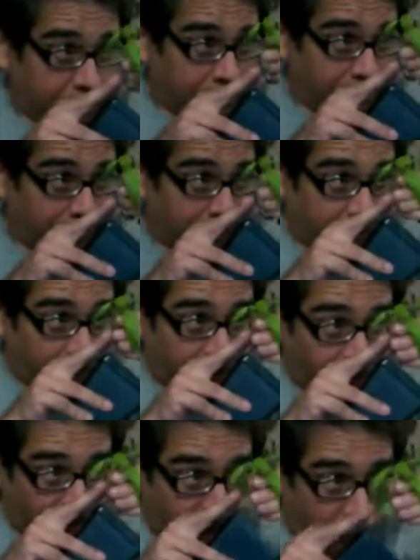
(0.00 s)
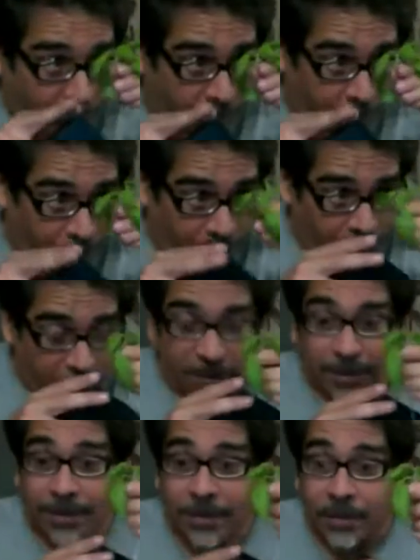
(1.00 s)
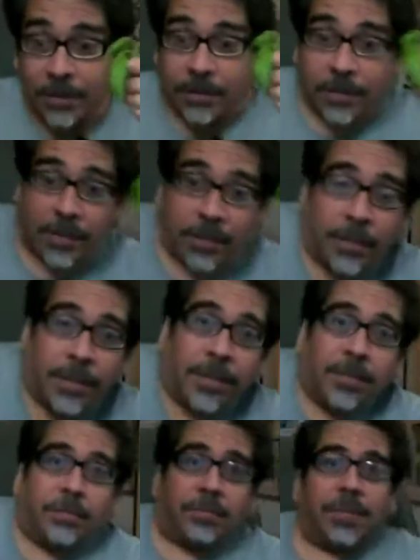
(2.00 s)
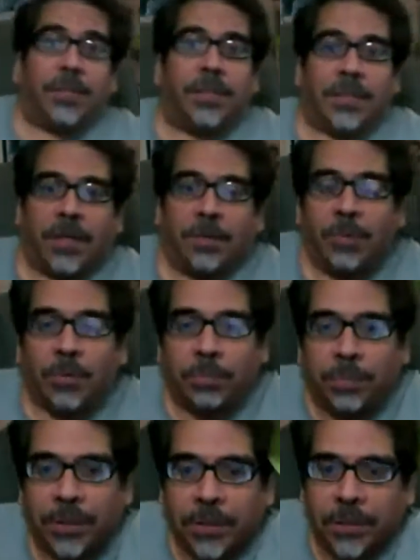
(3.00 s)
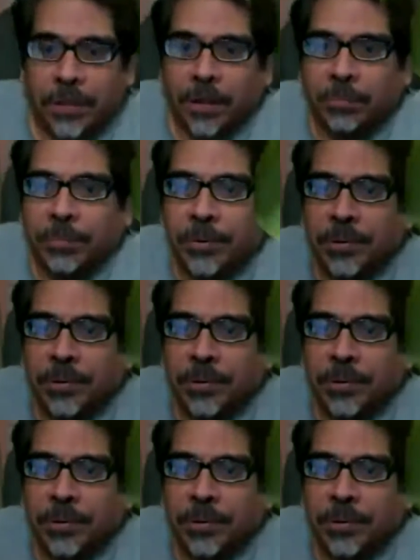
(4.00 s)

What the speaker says: it because it's just too small. I don't think the camera will pick it up.